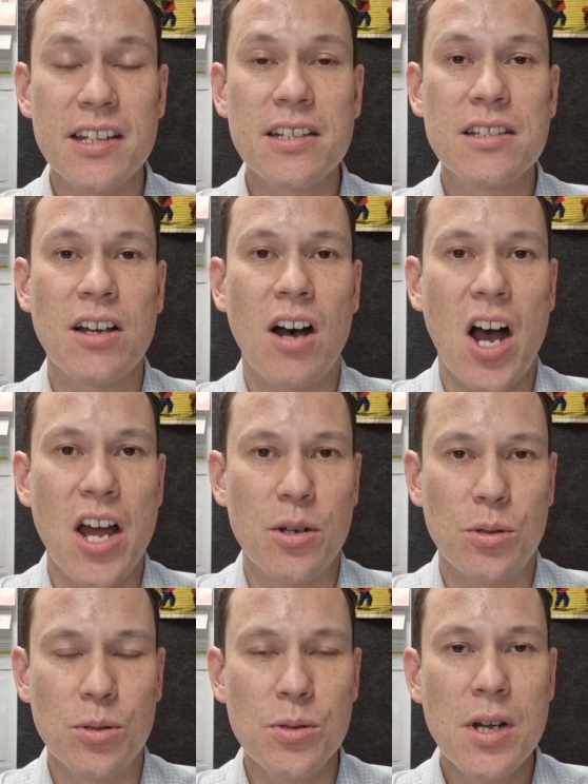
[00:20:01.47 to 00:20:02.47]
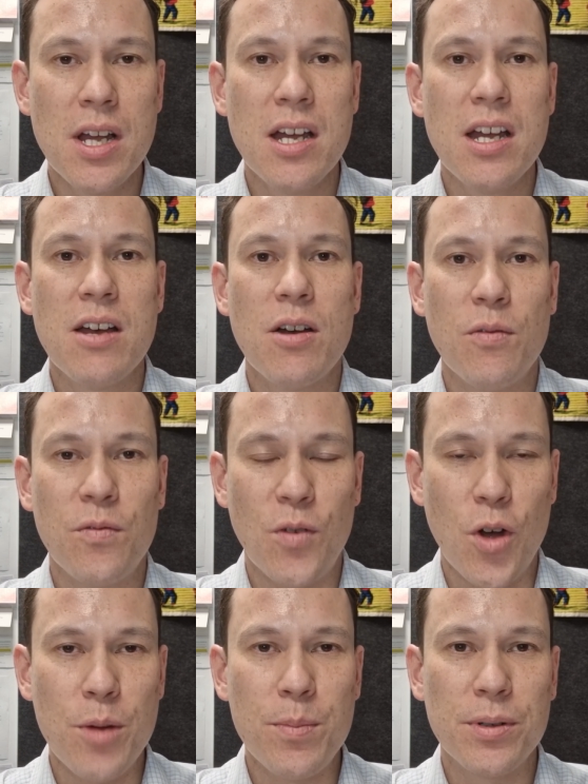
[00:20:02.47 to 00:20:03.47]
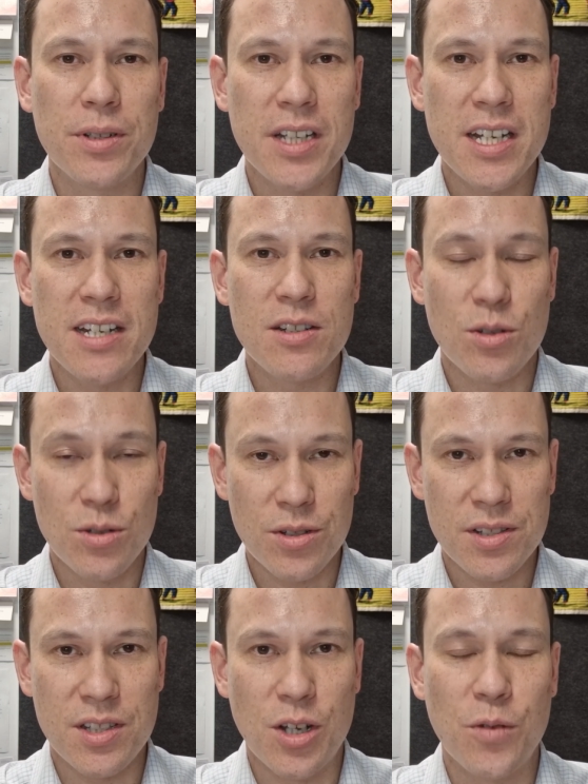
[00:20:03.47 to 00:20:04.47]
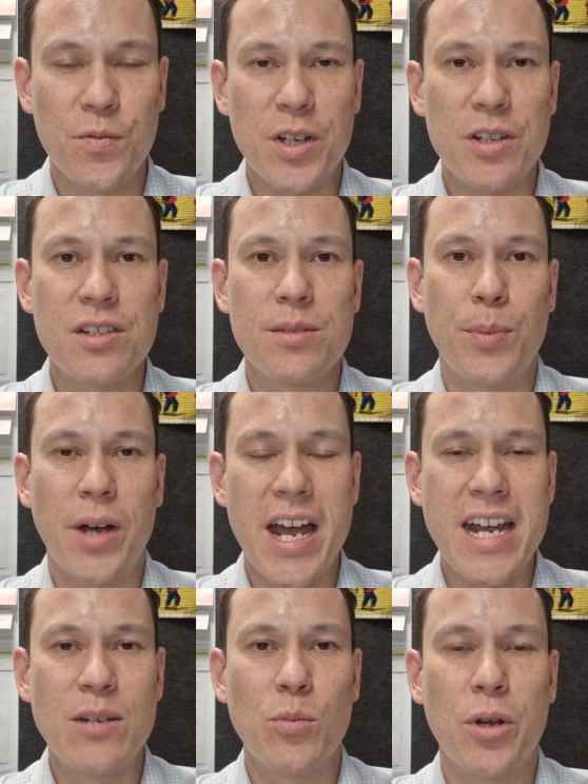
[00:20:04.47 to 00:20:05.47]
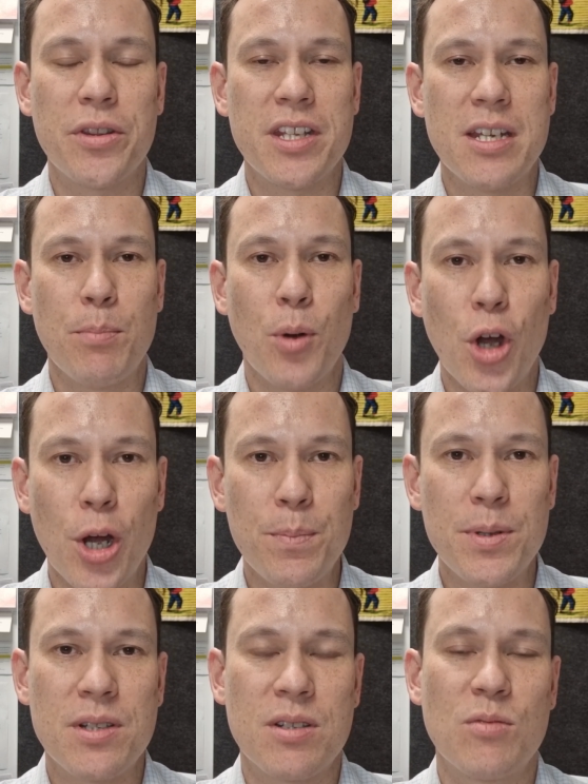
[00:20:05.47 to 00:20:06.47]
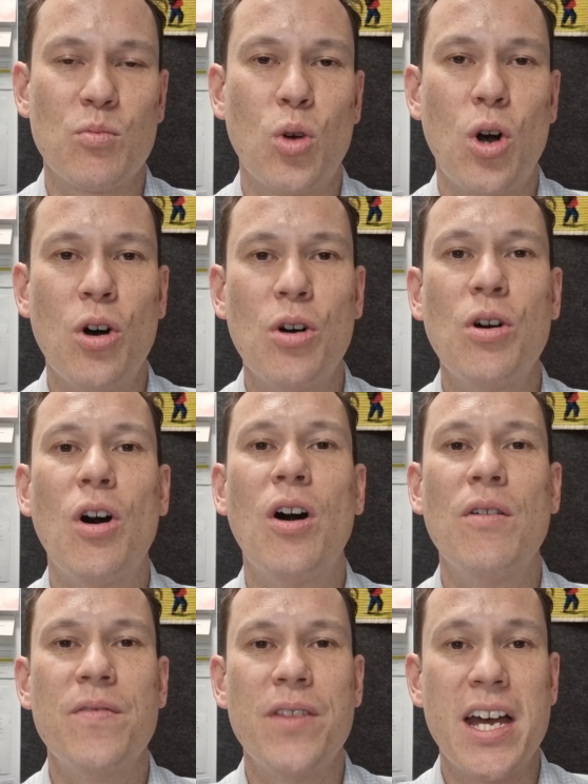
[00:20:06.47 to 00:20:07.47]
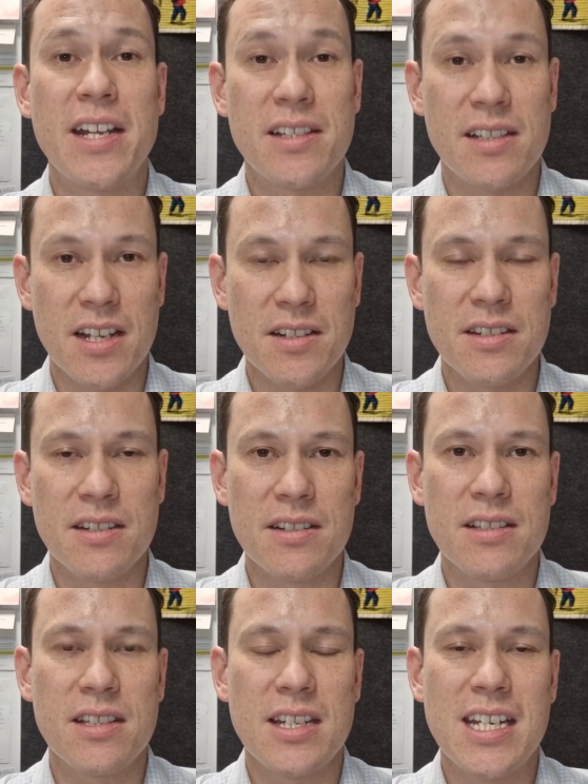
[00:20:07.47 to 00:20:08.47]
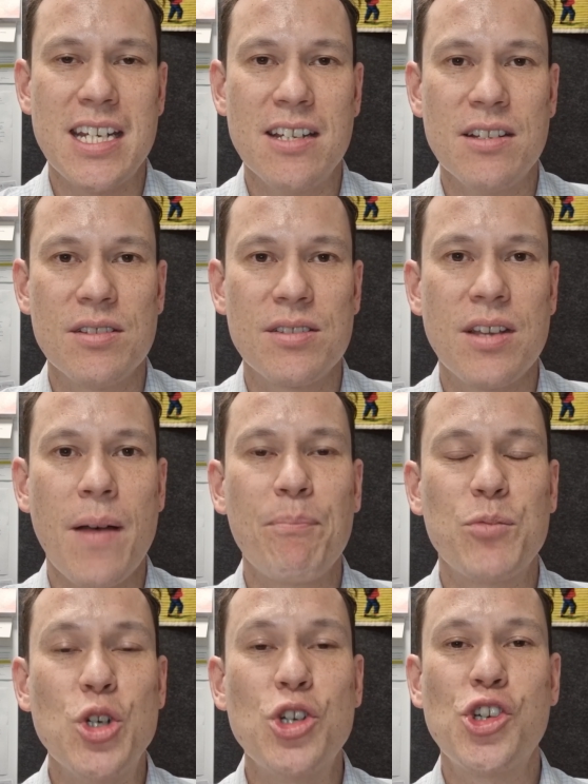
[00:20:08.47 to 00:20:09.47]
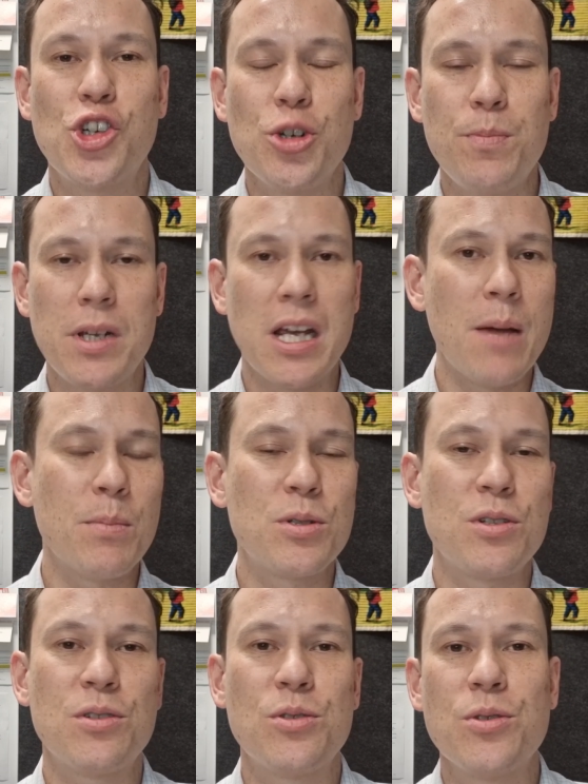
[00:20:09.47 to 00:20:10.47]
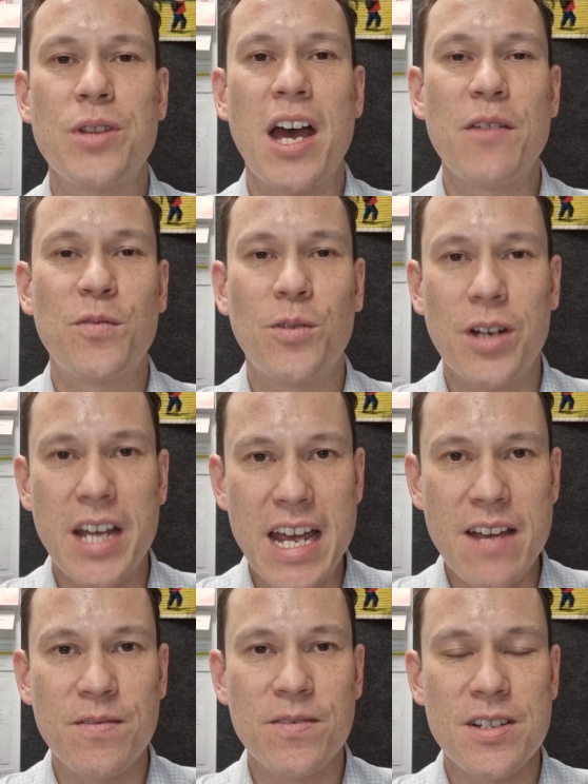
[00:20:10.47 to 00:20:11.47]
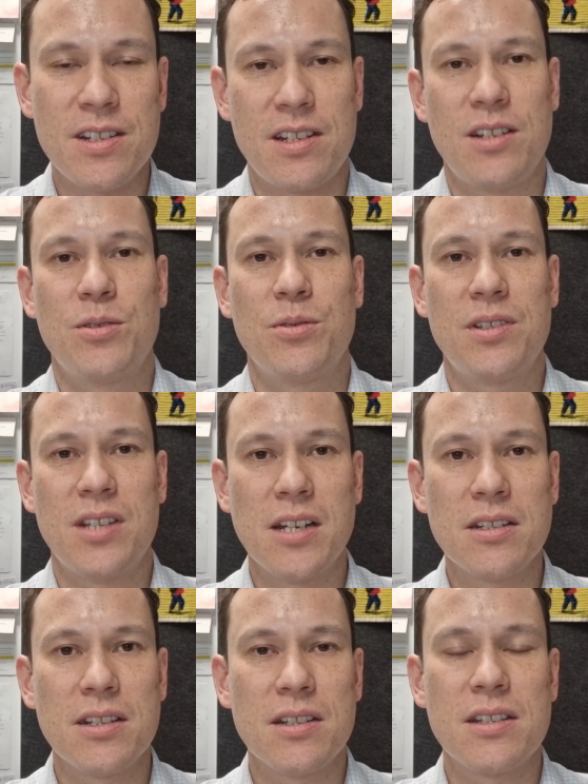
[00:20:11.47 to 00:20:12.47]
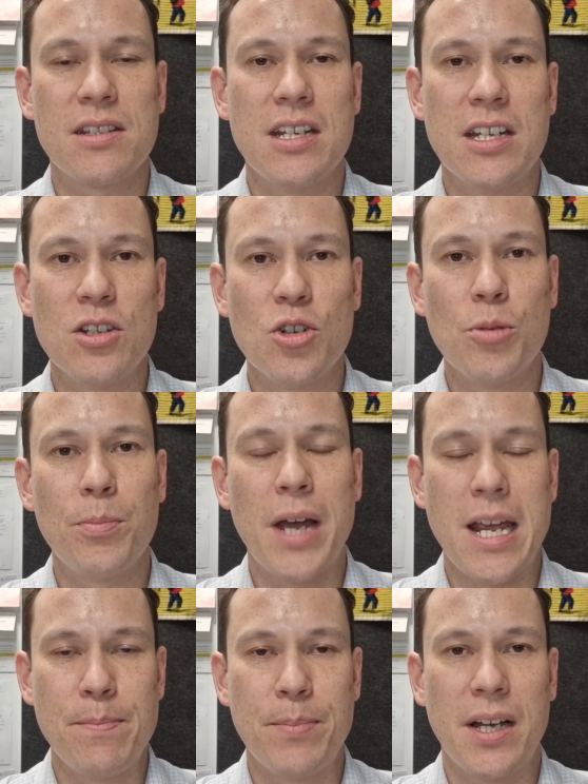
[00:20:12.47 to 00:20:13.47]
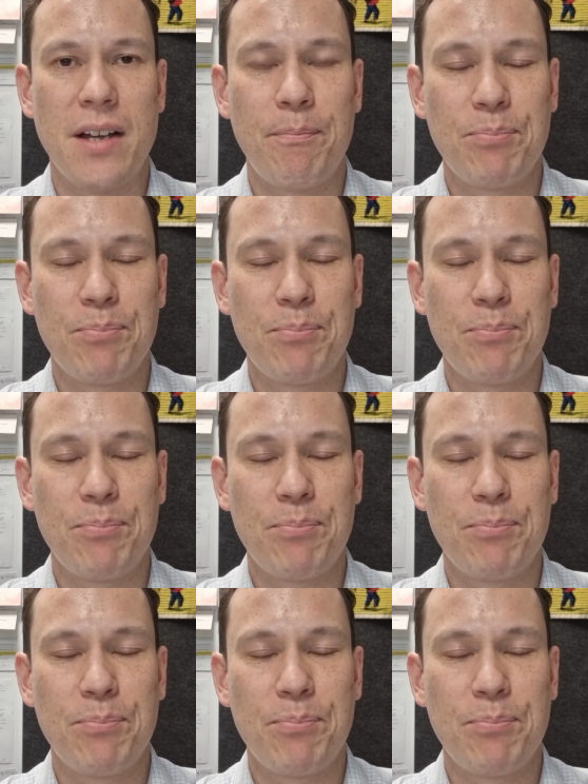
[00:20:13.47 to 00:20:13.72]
at the title, verbally to yourself explain what the purpose and role of that sentence is. You should be able to do that for every single sentence in your paper.